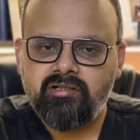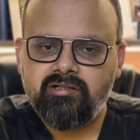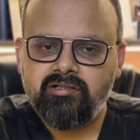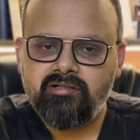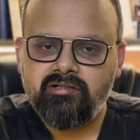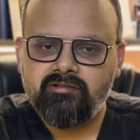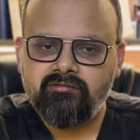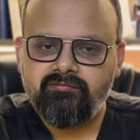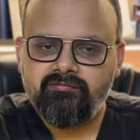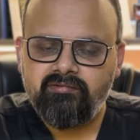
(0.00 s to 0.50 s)

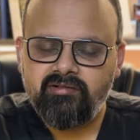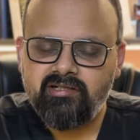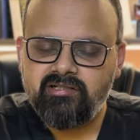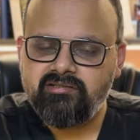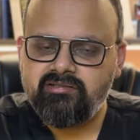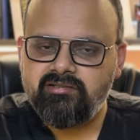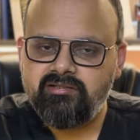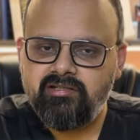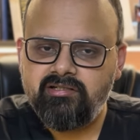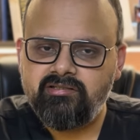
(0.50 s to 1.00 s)

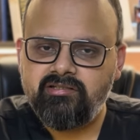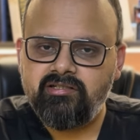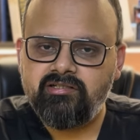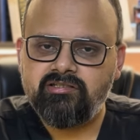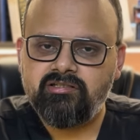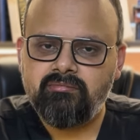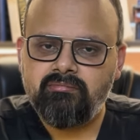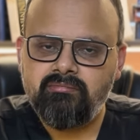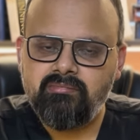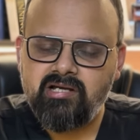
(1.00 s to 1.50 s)
reflux
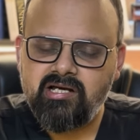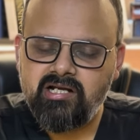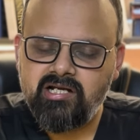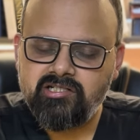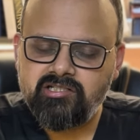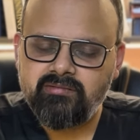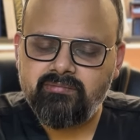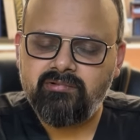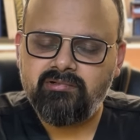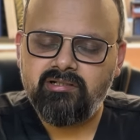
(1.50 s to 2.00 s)
is a
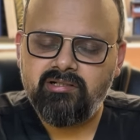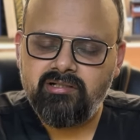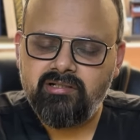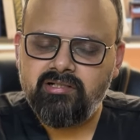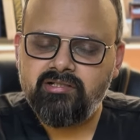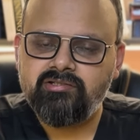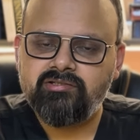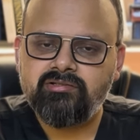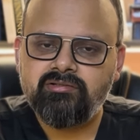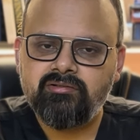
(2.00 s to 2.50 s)
manageable
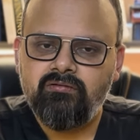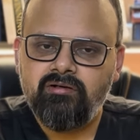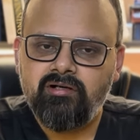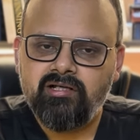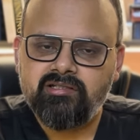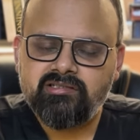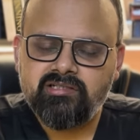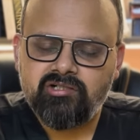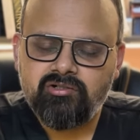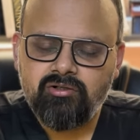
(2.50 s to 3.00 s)
illness.
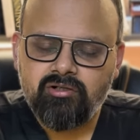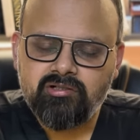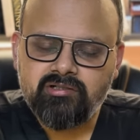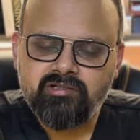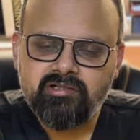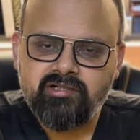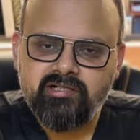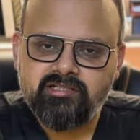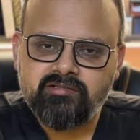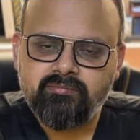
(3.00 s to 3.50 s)
As a
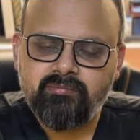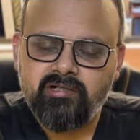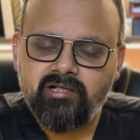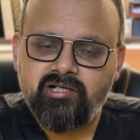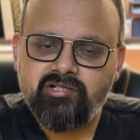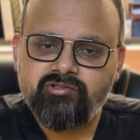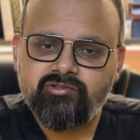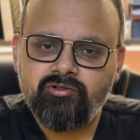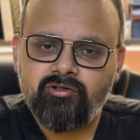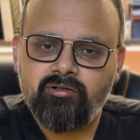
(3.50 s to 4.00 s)
doctor, it's
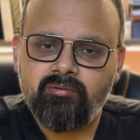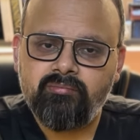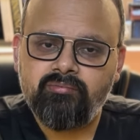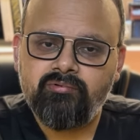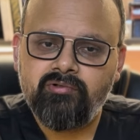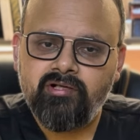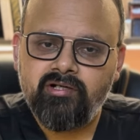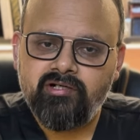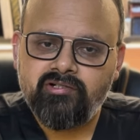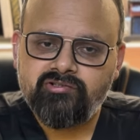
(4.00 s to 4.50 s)
my job
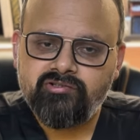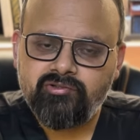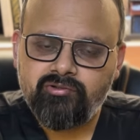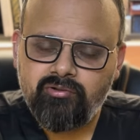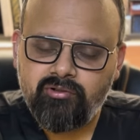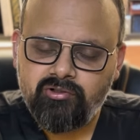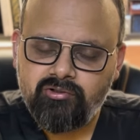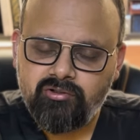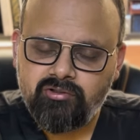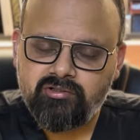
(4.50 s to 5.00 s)
and it's
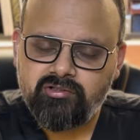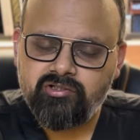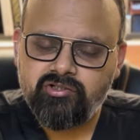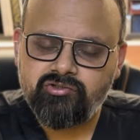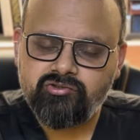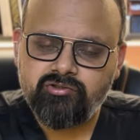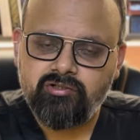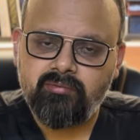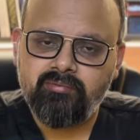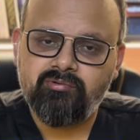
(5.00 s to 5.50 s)
your
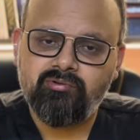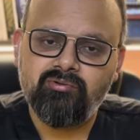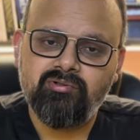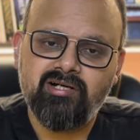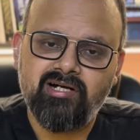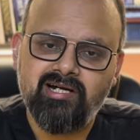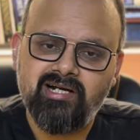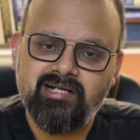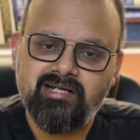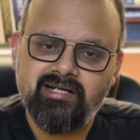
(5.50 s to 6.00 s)
doctor's job to
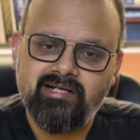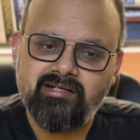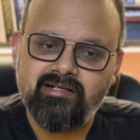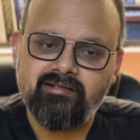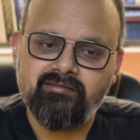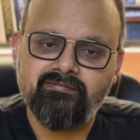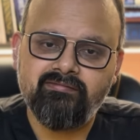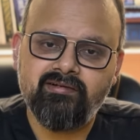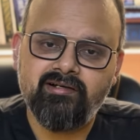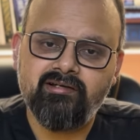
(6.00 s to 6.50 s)

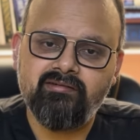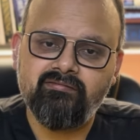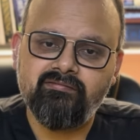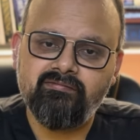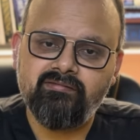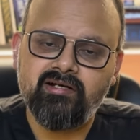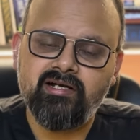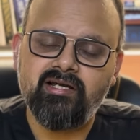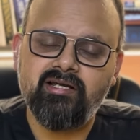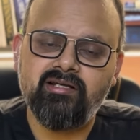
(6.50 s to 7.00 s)
identify
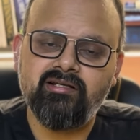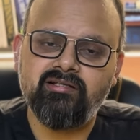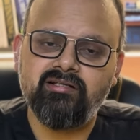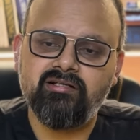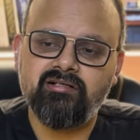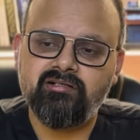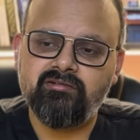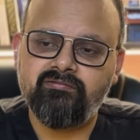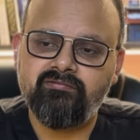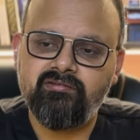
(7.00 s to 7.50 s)
why
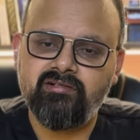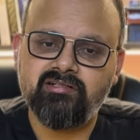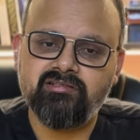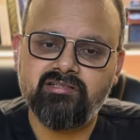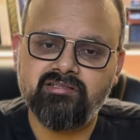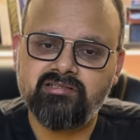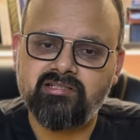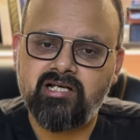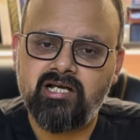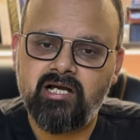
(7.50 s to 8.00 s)
a reflux
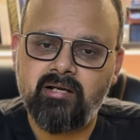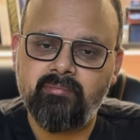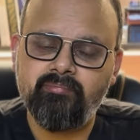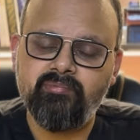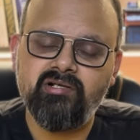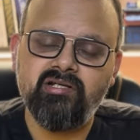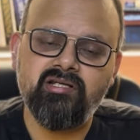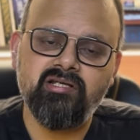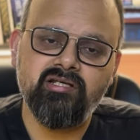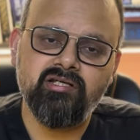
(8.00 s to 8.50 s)
is
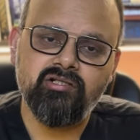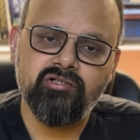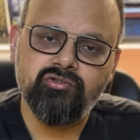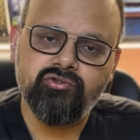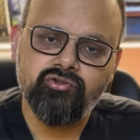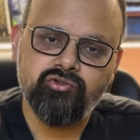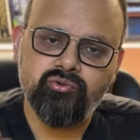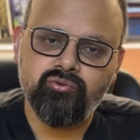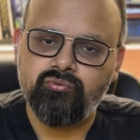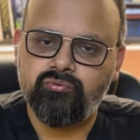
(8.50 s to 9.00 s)
happening in
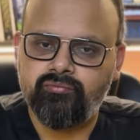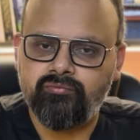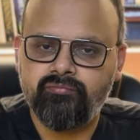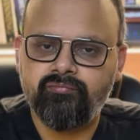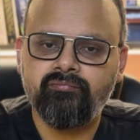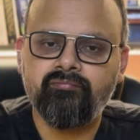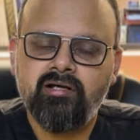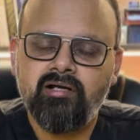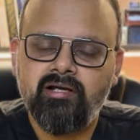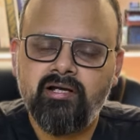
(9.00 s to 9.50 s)
you.
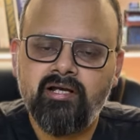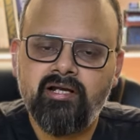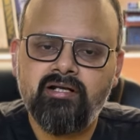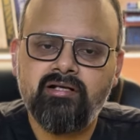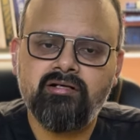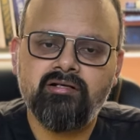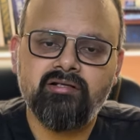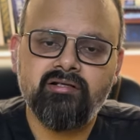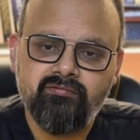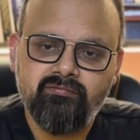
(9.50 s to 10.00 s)

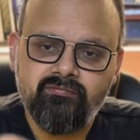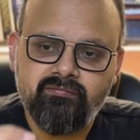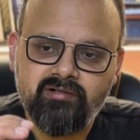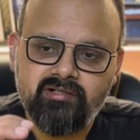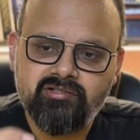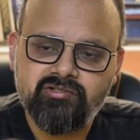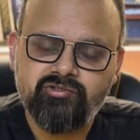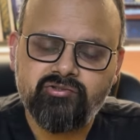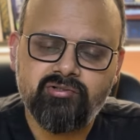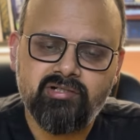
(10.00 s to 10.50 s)
And
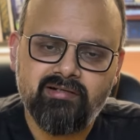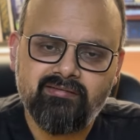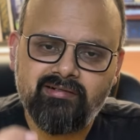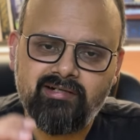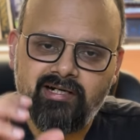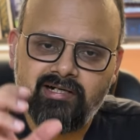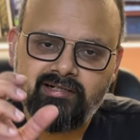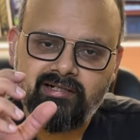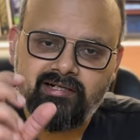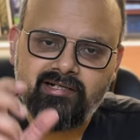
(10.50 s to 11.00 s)
once you have
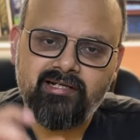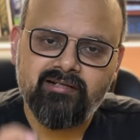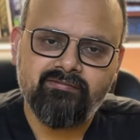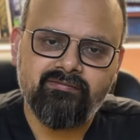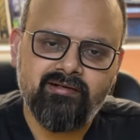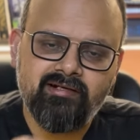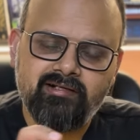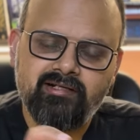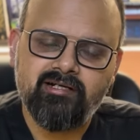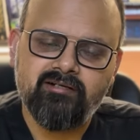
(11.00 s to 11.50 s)

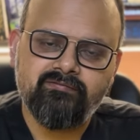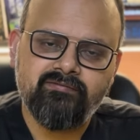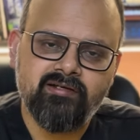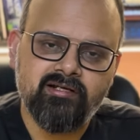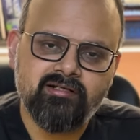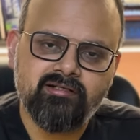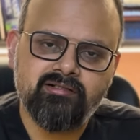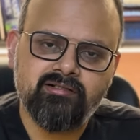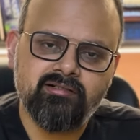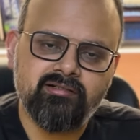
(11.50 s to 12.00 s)
identified that
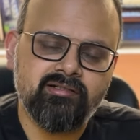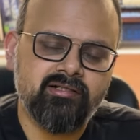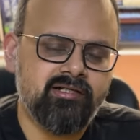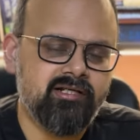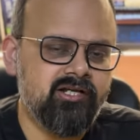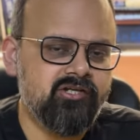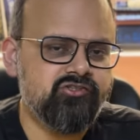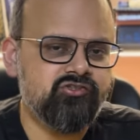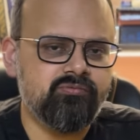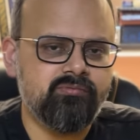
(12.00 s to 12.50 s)
factor, that
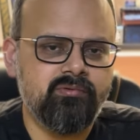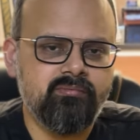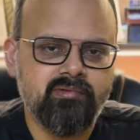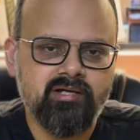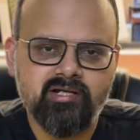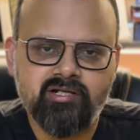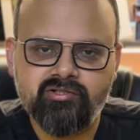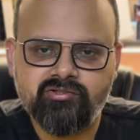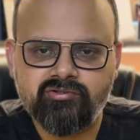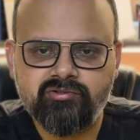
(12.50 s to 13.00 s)
has to be
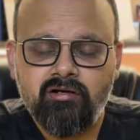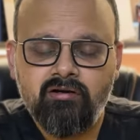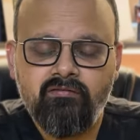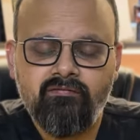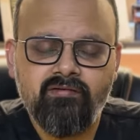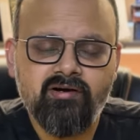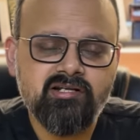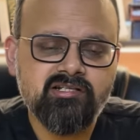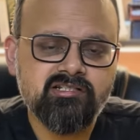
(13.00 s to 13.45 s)
managed. One